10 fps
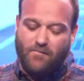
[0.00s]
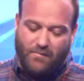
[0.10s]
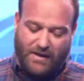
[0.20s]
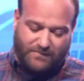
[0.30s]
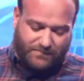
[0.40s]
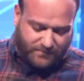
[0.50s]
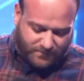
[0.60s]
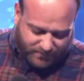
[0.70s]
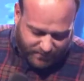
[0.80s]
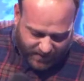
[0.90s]
But,
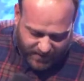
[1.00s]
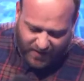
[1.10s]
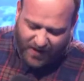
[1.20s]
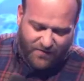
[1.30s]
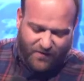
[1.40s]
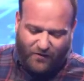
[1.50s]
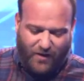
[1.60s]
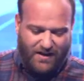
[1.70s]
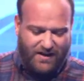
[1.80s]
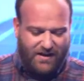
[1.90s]
you know, I even
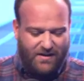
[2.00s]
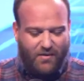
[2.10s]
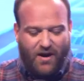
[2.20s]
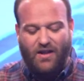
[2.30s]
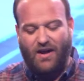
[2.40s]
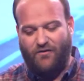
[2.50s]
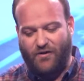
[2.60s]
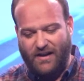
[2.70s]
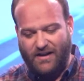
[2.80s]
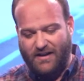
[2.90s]
find in my life
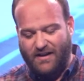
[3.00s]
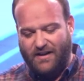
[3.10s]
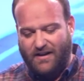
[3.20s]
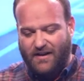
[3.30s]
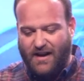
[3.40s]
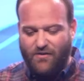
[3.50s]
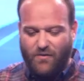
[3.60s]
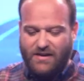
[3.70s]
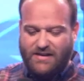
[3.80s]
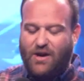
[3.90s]
when it even
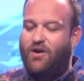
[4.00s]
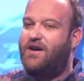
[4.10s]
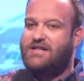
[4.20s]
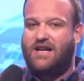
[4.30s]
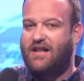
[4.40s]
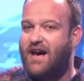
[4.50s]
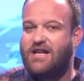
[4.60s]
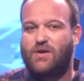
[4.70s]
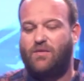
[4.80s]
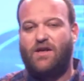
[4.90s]
when this whole, I said it
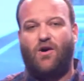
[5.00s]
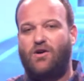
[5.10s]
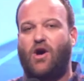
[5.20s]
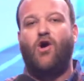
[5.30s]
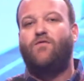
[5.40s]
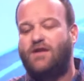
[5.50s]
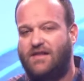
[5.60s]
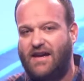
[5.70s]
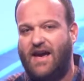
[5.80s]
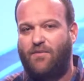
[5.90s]
last week, when the whole COVID
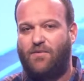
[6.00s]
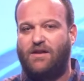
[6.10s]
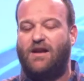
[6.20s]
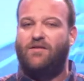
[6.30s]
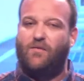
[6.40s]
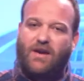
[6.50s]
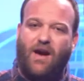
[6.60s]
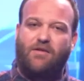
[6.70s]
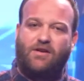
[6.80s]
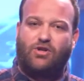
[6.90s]
thing happened, you know, we're
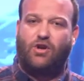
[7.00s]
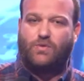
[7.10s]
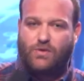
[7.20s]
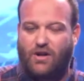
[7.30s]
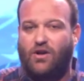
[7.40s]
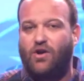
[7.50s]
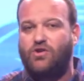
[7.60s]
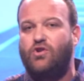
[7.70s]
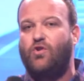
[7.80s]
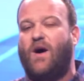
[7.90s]
coming to church, we're trying to learn
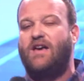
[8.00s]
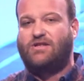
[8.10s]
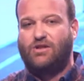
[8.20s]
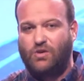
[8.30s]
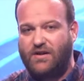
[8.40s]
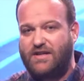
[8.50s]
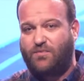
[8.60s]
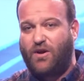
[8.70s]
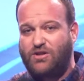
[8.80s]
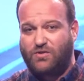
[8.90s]
new ways to do it. There's
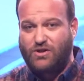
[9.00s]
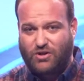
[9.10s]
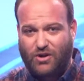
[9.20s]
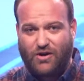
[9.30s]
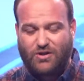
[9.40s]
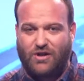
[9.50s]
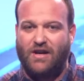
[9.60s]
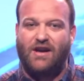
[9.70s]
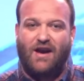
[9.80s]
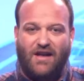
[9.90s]
pressure at church,
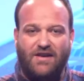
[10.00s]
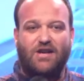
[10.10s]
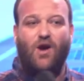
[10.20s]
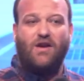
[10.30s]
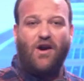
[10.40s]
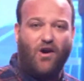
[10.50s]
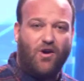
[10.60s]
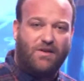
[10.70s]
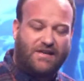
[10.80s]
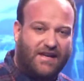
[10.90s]
and then going
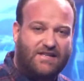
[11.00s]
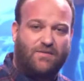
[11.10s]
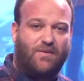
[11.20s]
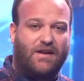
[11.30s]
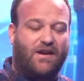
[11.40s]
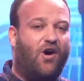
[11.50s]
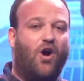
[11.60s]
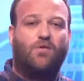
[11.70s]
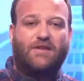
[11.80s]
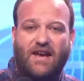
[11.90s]
home, and kids have been at
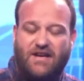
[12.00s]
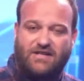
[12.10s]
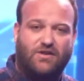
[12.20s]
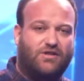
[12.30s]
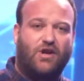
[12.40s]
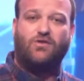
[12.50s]
home all day because there was no